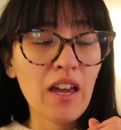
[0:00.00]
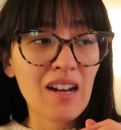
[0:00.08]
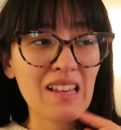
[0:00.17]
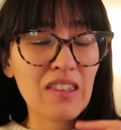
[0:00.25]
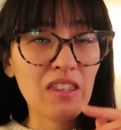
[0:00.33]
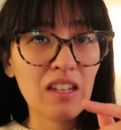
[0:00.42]
and
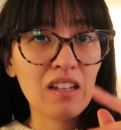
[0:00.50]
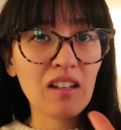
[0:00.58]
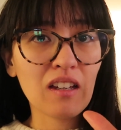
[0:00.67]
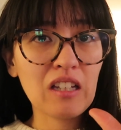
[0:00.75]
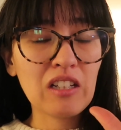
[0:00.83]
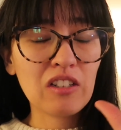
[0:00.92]
I
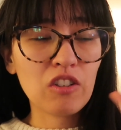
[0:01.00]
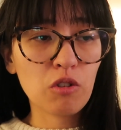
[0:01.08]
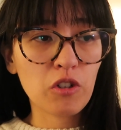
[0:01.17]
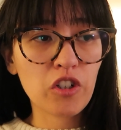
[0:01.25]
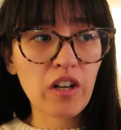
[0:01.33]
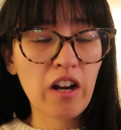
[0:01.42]
think
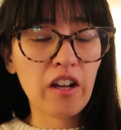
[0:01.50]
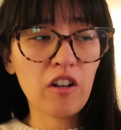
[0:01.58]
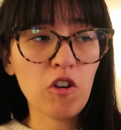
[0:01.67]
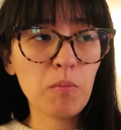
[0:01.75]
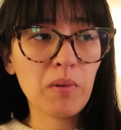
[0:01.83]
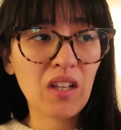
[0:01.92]
George and I are
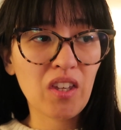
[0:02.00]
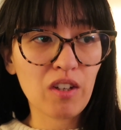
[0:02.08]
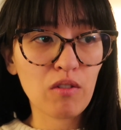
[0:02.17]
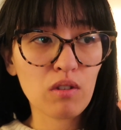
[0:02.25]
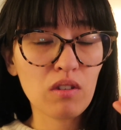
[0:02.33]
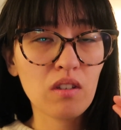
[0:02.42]
gonna open
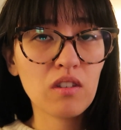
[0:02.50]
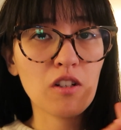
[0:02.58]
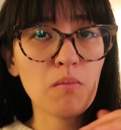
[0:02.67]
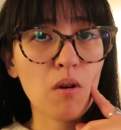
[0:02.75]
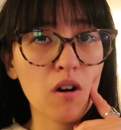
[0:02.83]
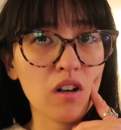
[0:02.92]
gifts
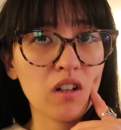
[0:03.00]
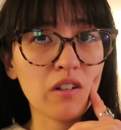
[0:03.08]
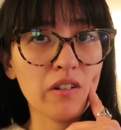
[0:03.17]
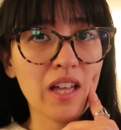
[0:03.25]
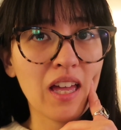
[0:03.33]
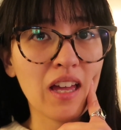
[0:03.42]

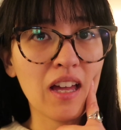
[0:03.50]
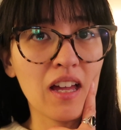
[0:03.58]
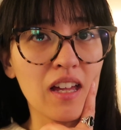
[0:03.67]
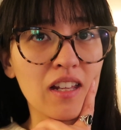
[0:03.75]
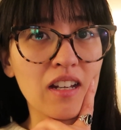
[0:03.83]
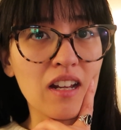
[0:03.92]
tomorrow,
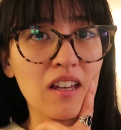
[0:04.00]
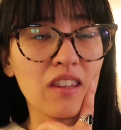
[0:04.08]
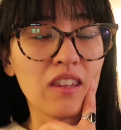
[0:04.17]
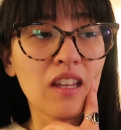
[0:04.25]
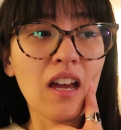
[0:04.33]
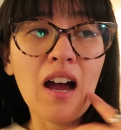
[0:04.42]
and I
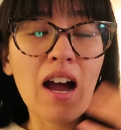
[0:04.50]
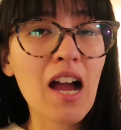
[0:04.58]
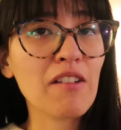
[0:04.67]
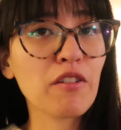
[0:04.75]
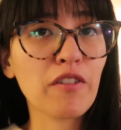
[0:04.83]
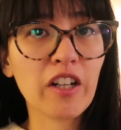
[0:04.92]

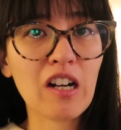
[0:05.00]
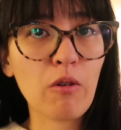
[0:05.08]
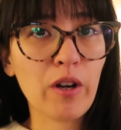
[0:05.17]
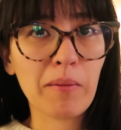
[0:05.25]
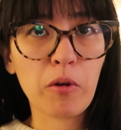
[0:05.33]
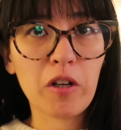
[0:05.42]
have to figure out
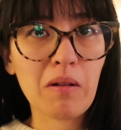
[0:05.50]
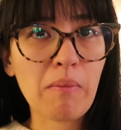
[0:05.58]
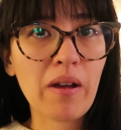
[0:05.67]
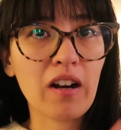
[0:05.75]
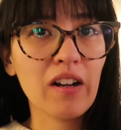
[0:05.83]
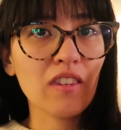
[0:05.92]
when I'm going to my
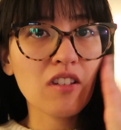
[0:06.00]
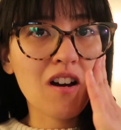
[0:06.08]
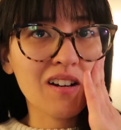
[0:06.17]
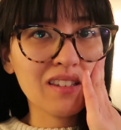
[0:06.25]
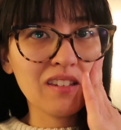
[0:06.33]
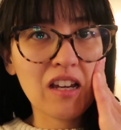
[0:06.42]
parents.
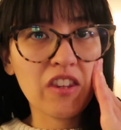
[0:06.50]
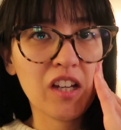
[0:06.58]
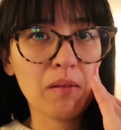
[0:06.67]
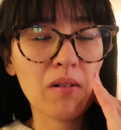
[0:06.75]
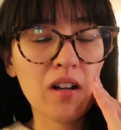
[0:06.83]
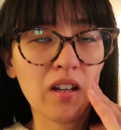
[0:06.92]
Honestly, I
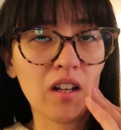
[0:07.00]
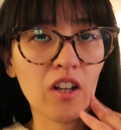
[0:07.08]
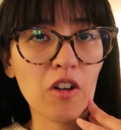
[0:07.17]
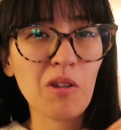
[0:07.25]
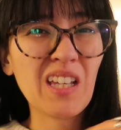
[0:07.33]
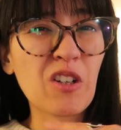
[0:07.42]
think I'm probably gonna
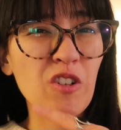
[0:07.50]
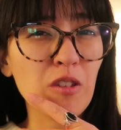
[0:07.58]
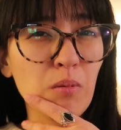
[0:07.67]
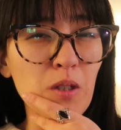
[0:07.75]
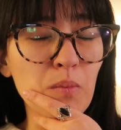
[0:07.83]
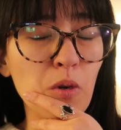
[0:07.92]
go like
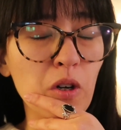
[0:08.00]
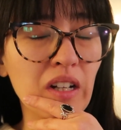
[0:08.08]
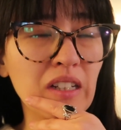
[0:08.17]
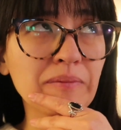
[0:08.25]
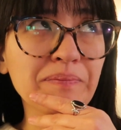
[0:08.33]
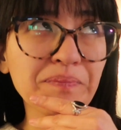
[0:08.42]
Christmas
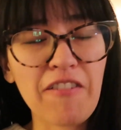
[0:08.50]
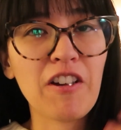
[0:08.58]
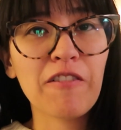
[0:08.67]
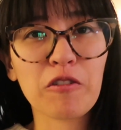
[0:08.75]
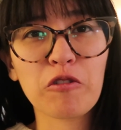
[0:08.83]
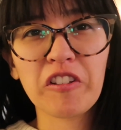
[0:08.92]
morning. I've
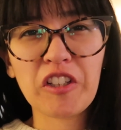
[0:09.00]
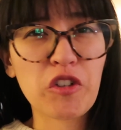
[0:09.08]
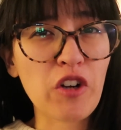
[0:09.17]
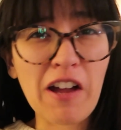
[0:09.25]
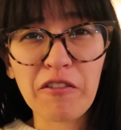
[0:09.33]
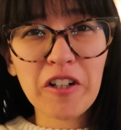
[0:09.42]
never really
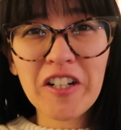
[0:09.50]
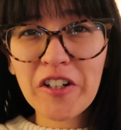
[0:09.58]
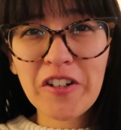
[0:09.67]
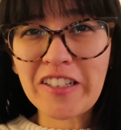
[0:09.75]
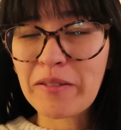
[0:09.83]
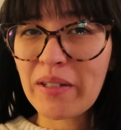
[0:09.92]
traveled on
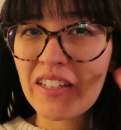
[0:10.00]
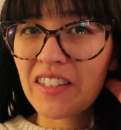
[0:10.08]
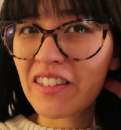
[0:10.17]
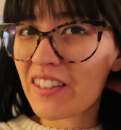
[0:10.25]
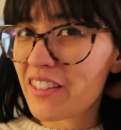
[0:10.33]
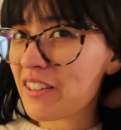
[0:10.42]

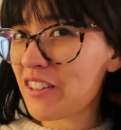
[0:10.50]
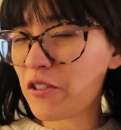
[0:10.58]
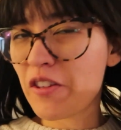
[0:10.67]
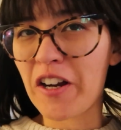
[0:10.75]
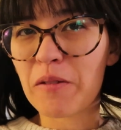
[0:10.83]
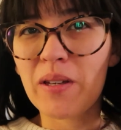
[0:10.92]
Christmas,
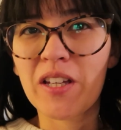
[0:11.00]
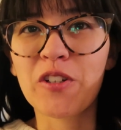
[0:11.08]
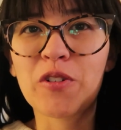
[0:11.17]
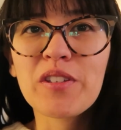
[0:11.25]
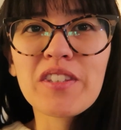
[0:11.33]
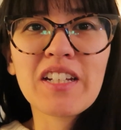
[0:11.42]
so that'll be
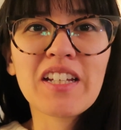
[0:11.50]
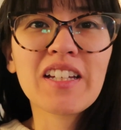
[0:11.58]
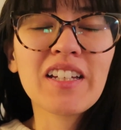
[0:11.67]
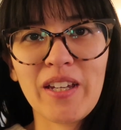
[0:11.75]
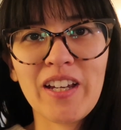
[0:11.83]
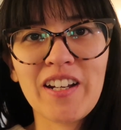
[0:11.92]
interesting.
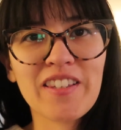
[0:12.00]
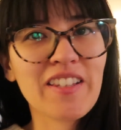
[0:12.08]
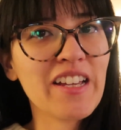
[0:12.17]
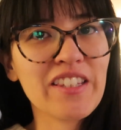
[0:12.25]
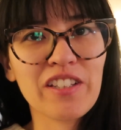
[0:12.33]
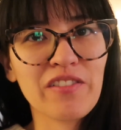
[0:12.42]
Being
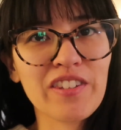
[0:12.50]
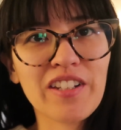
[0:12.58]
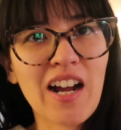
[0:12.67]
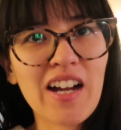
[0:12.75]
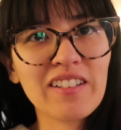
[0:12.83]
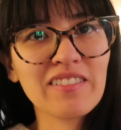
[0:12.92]
indecisive is
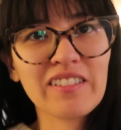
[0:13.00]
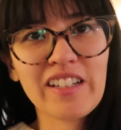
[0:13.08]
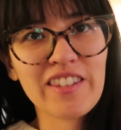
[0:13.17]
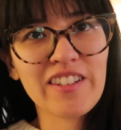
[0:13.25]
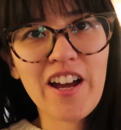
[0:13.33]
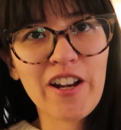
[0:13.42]

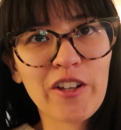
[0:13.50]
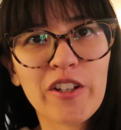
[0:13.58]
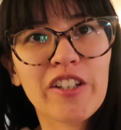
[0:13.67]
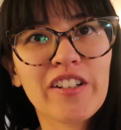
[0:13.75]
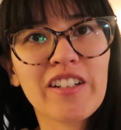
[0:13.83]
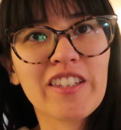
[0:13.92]
not a good,